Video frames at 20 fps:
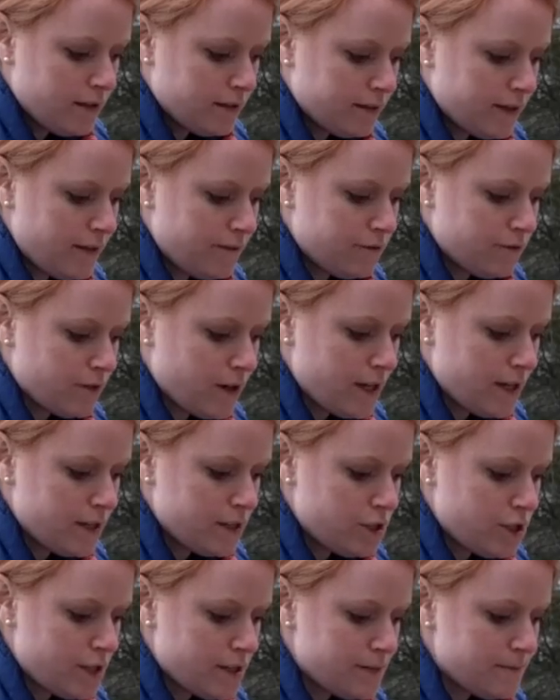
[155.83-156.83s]
left-right
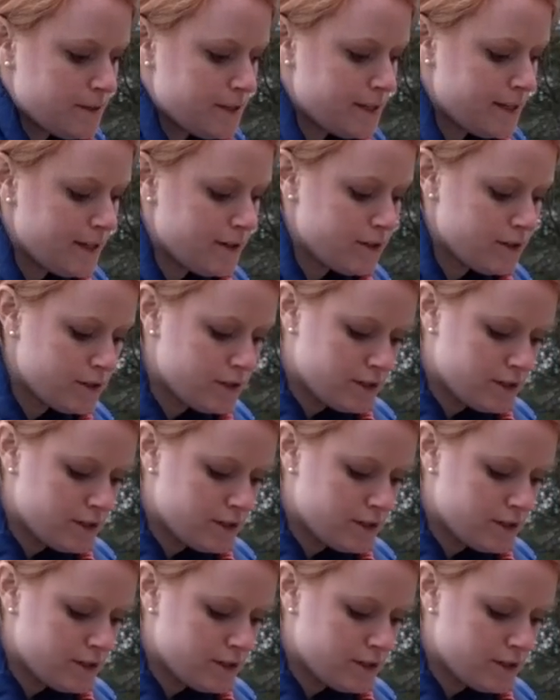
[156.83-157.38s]
adjustments here,